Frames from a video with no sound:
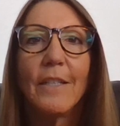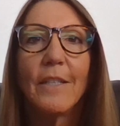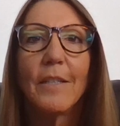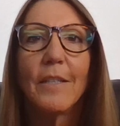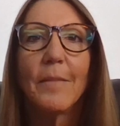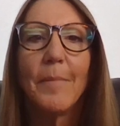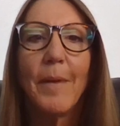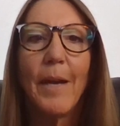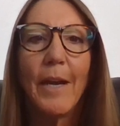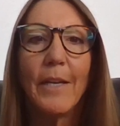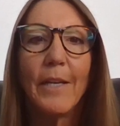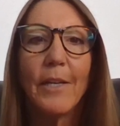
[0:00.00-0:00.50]

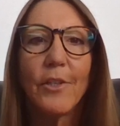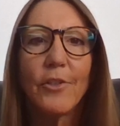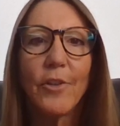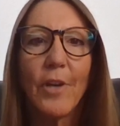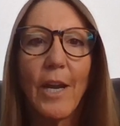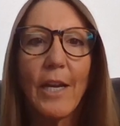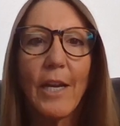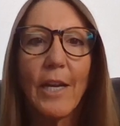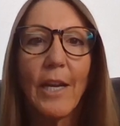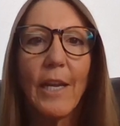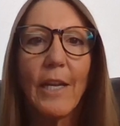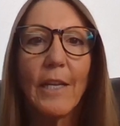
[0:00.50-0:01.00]
Somatic
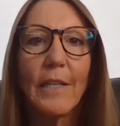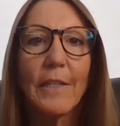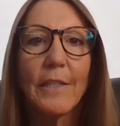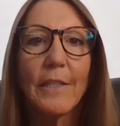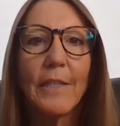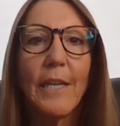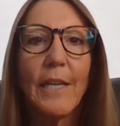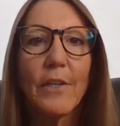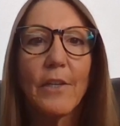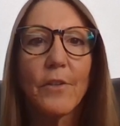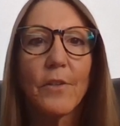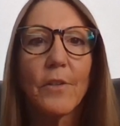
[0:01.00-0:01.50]
tracking is
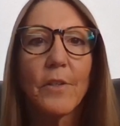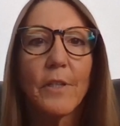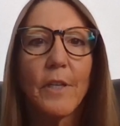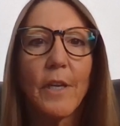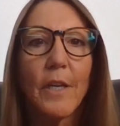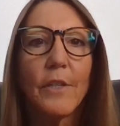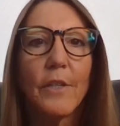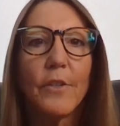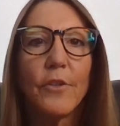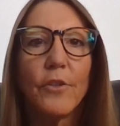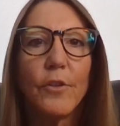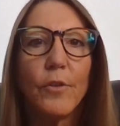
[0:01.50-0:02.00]
an
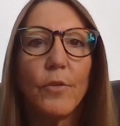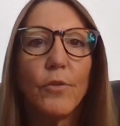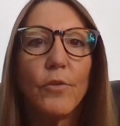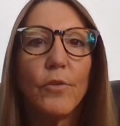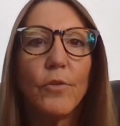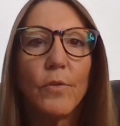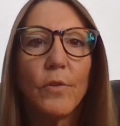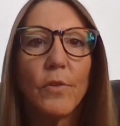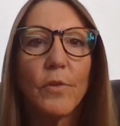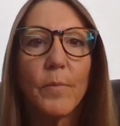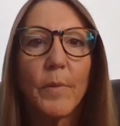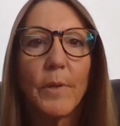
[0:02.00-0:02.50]
exercise. You
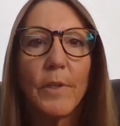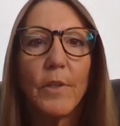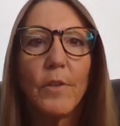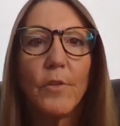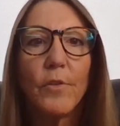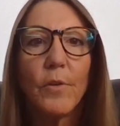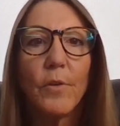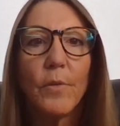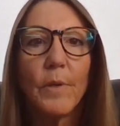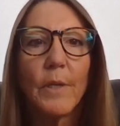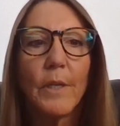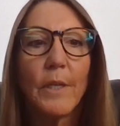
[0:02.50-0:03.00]
choose when you
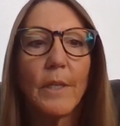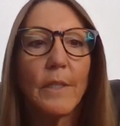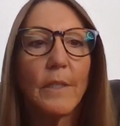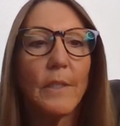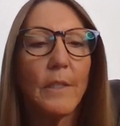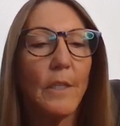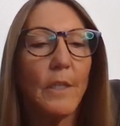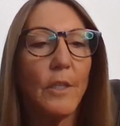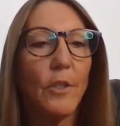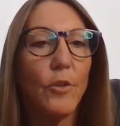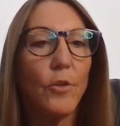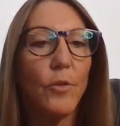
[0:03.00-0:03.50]
do it.
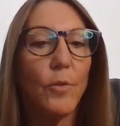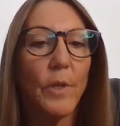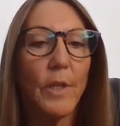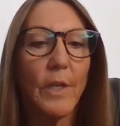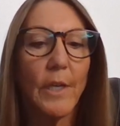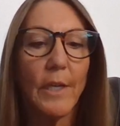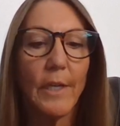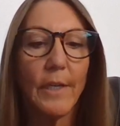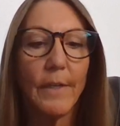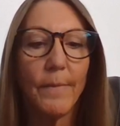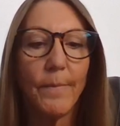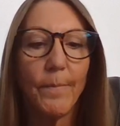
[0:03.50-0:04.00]
You
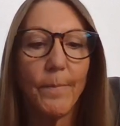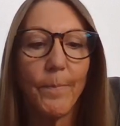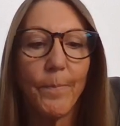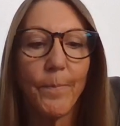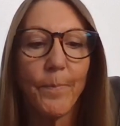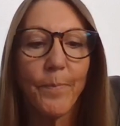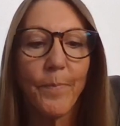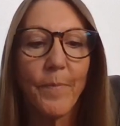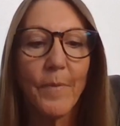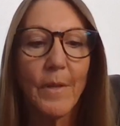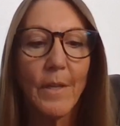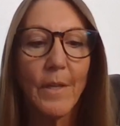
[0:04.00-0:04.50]
can
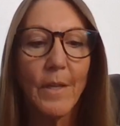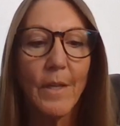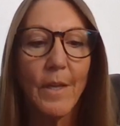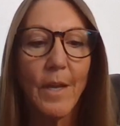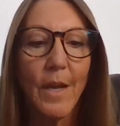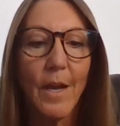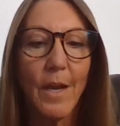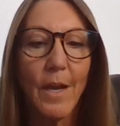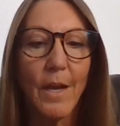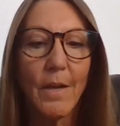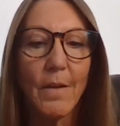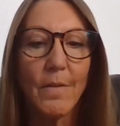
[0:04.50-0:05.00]

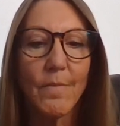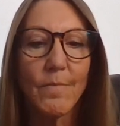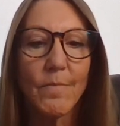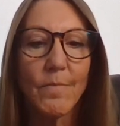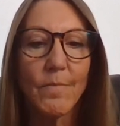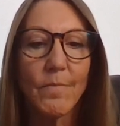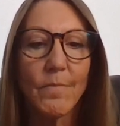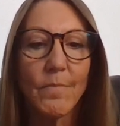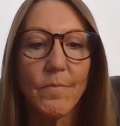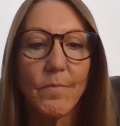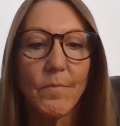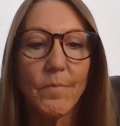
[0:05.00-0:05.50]

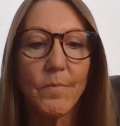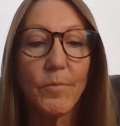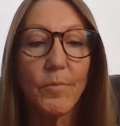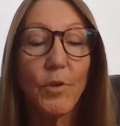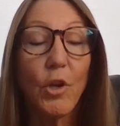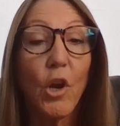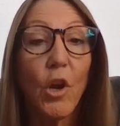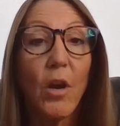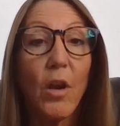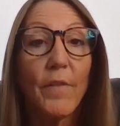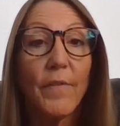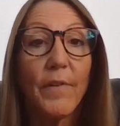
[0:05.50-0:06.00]

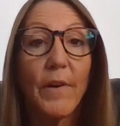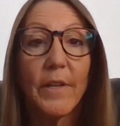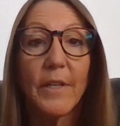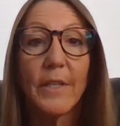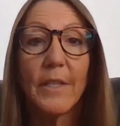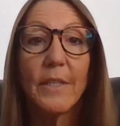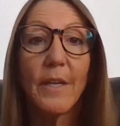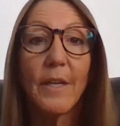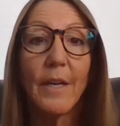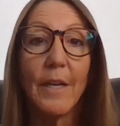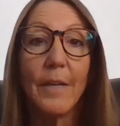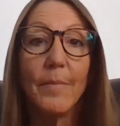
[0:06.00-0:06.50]
carve out a
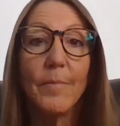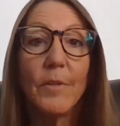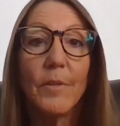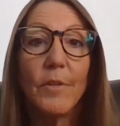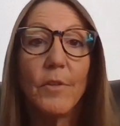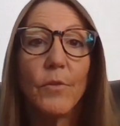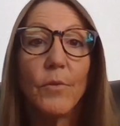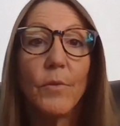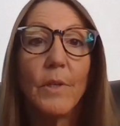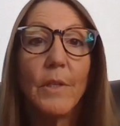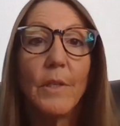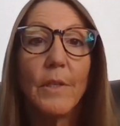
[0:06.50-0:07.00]
time to
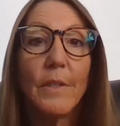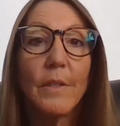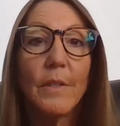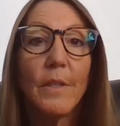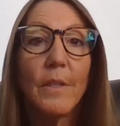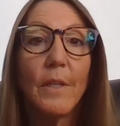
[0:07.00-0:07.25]
do it.